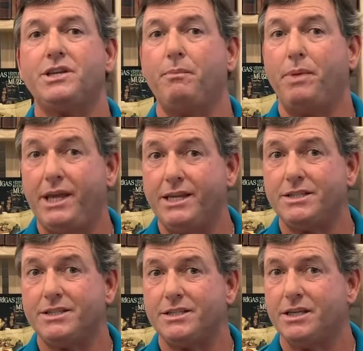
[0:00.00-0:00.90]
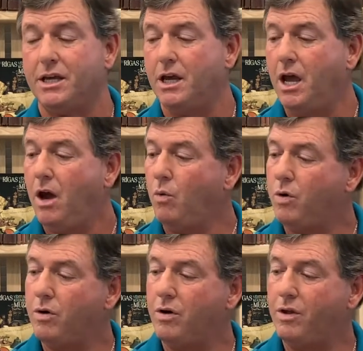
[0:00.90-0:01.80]
at peace
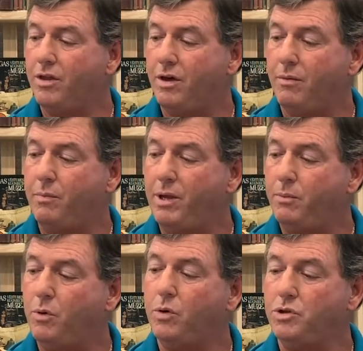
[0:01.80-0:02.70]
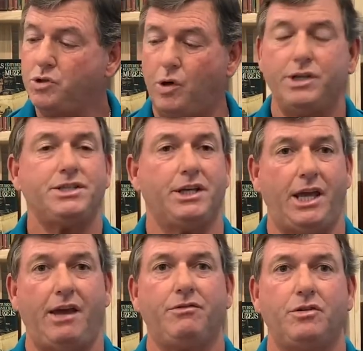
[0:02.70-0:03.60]
were the people who joyously
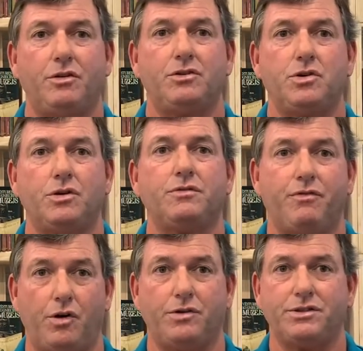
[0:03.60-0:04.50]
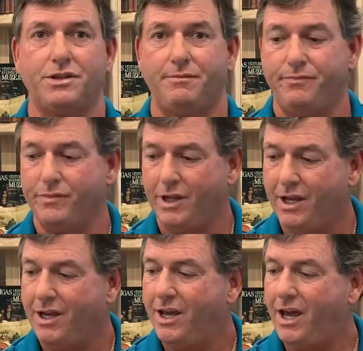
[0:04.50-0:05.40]
gave to their church first.
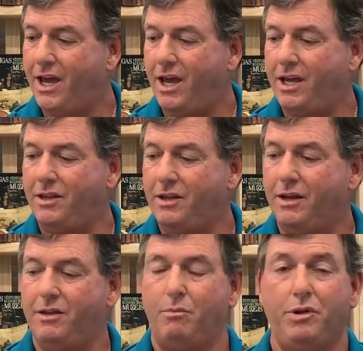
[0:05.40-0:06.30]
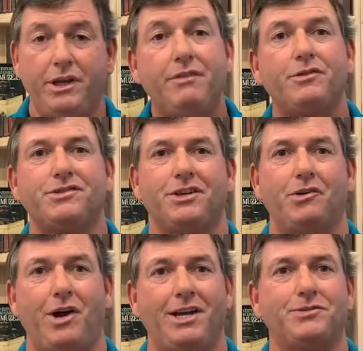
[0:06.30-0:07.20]
And the believers in
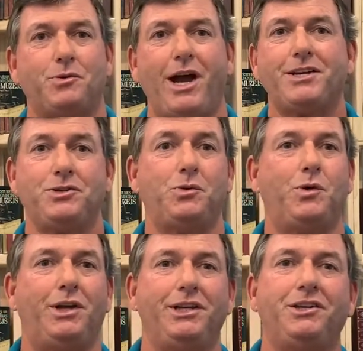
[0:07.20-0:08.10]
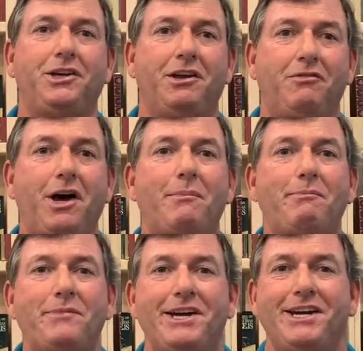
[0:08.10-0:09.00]
Christ were actually willing to give
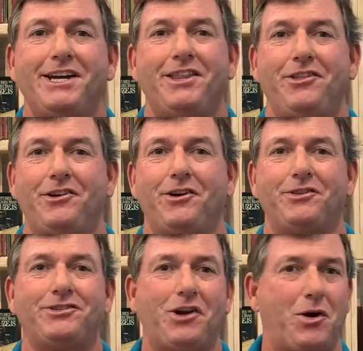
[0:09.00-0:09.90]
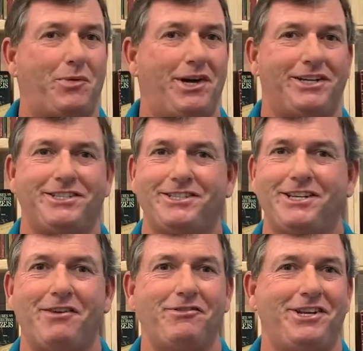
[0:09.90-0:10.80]
up their Starbucks
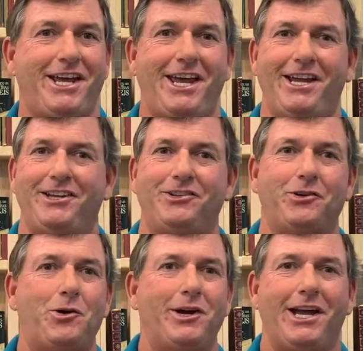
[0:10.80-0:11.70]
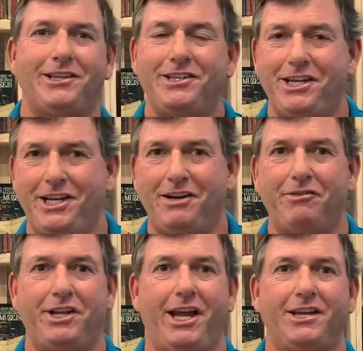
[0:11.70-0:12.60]
every day, and they're going out to eat
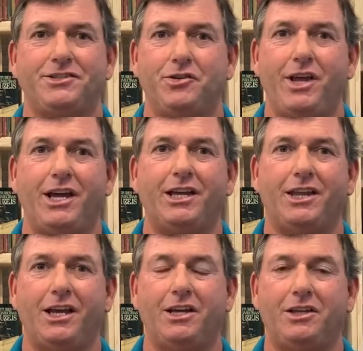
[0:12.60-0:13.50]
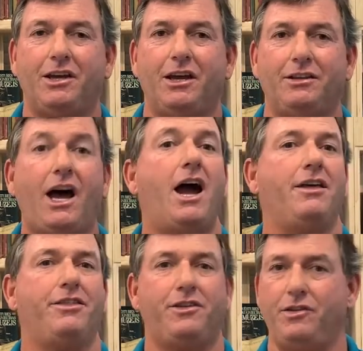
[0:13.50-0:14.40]
every day so they could
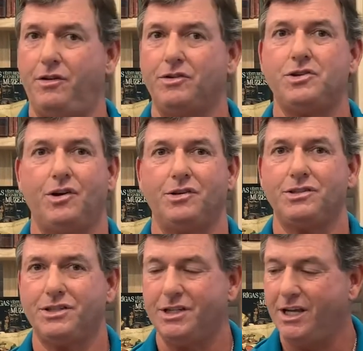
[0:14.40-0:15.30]
tithe to their church.